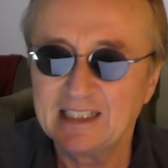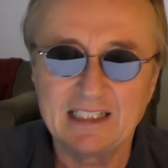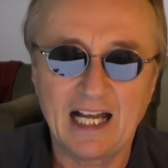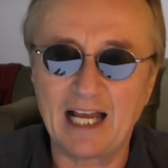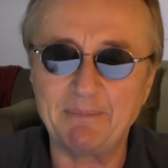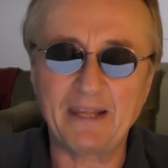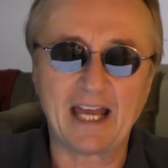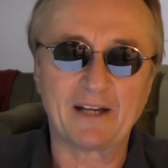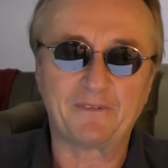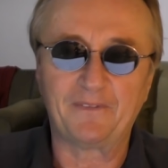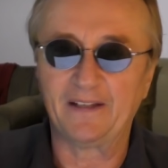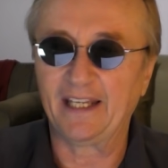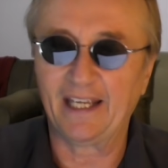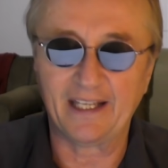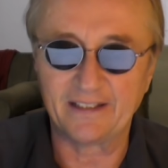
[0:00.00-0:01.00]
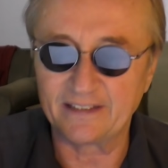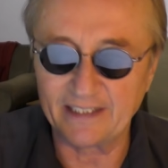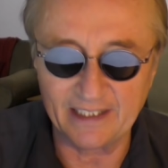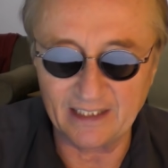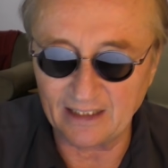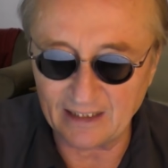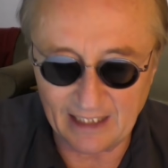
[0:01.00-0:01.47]
I'm not a fan,
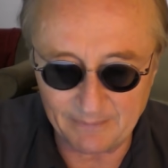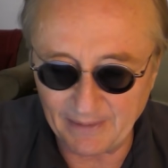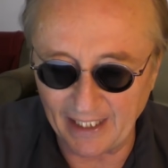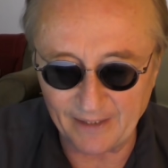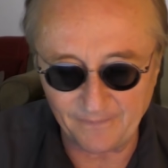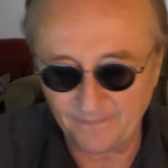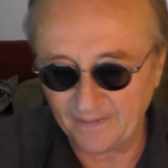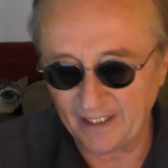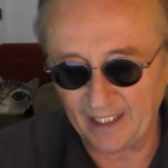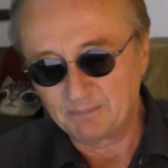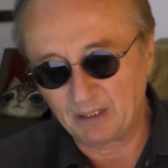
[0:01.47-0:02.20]
you know, I'm not a fan.